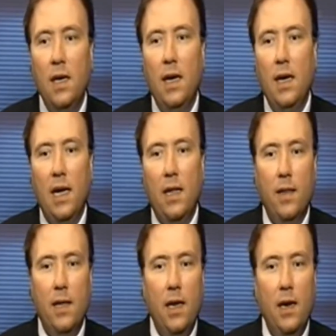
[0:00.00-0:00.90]
And
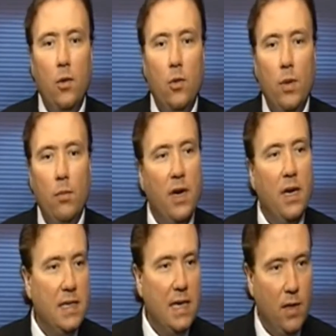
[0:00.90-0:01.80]
then we break
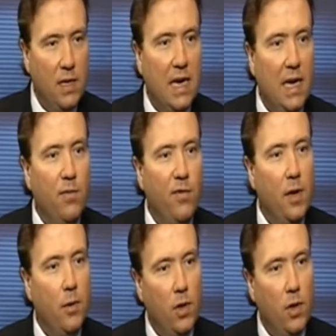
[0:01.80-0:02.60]
down the time frame.